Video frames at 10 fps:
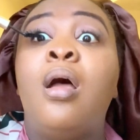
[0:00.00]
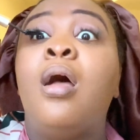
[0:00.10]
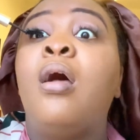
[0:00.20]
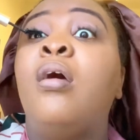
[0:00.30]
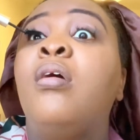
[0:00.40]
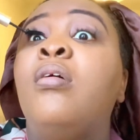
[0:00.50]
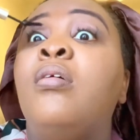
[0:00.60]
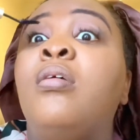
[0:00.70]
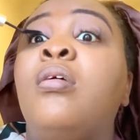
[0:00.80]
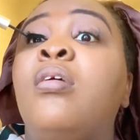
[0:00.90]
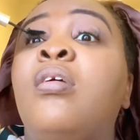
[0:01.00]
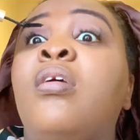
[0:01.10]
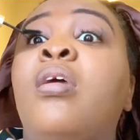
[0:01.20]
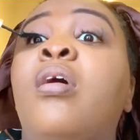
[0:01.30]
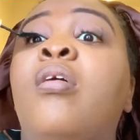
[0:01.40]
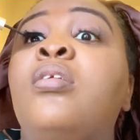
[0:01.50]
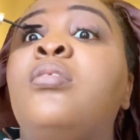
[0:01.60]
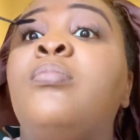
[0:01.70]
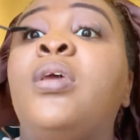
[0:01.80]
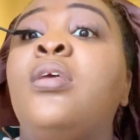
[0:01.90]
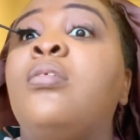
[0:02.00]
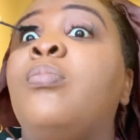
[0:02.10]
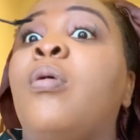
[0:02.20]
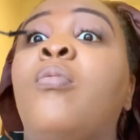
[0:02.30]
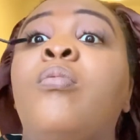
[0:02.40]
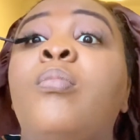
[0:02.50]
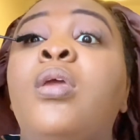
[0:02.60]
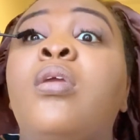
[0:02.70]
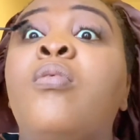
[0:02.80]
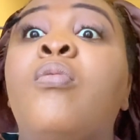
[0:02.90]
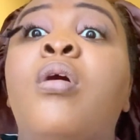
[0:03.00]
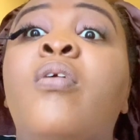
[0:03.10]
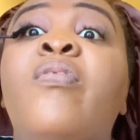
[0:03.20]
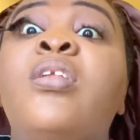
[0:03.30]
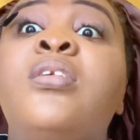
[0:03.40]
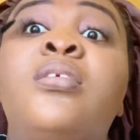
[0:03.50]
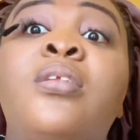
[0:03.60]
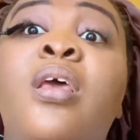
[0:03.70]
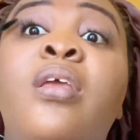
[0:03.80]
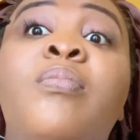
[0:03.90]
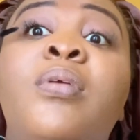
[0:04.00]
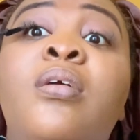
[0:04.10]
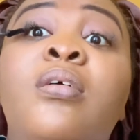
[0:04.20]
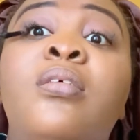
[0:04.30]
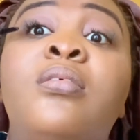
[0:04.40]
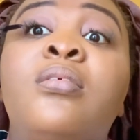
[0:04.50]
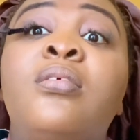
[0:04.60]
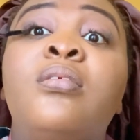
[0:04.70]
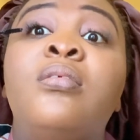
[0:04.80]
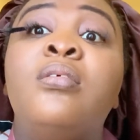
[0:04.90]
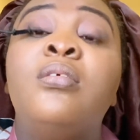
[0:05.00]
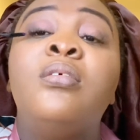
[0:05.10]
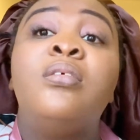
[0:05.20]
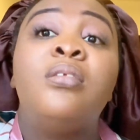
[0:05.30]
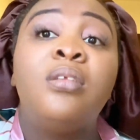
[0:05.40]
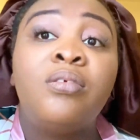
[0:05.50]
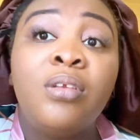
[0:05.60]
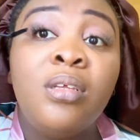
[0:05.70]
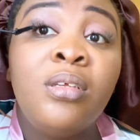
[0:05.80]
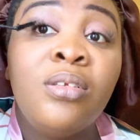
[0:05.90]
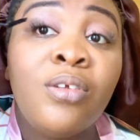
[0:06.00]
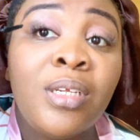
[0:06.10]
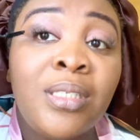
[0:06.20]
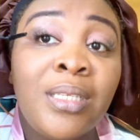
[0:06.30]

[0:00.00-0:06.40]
are a hot mess, but we will make you work for this night because literally just